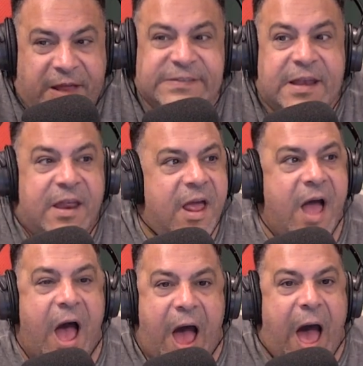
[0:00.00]
Listen,
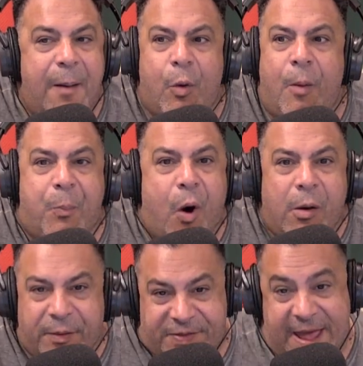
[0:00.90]
I, am on
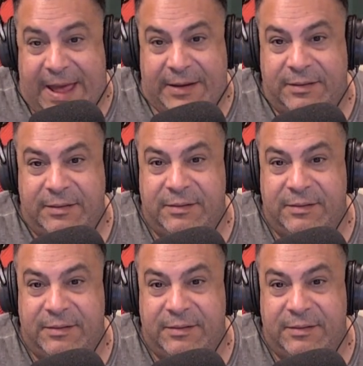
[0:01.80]
board with that.